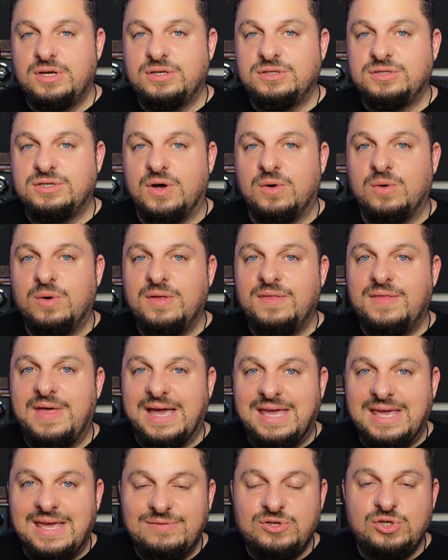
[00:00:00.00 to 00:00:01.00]
So
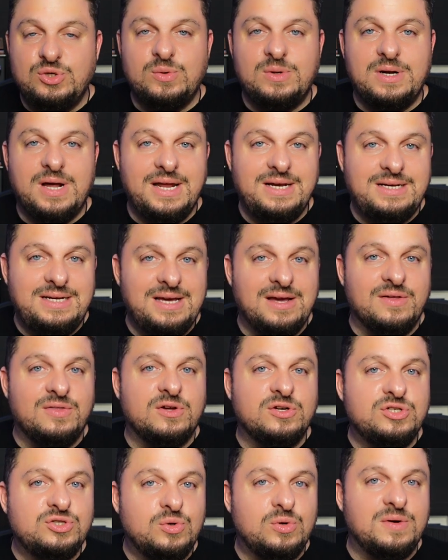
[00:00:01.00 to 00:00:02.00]
that gives you an idea.
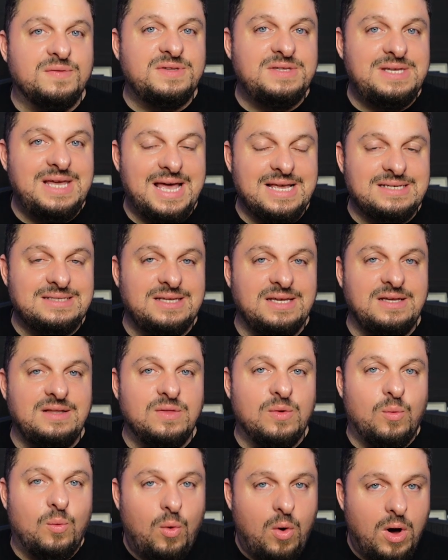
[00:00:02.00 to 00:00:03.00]
They're sort of testing
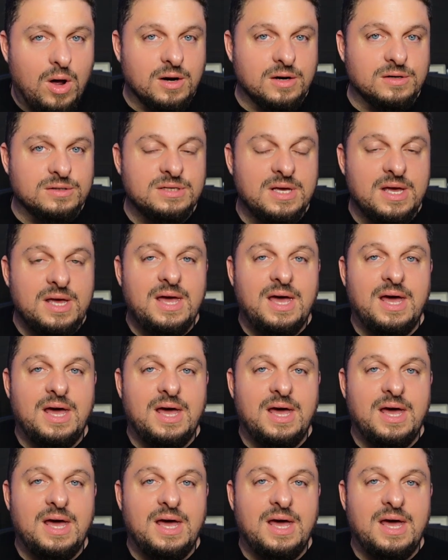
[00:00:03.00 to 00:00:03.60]
the waters,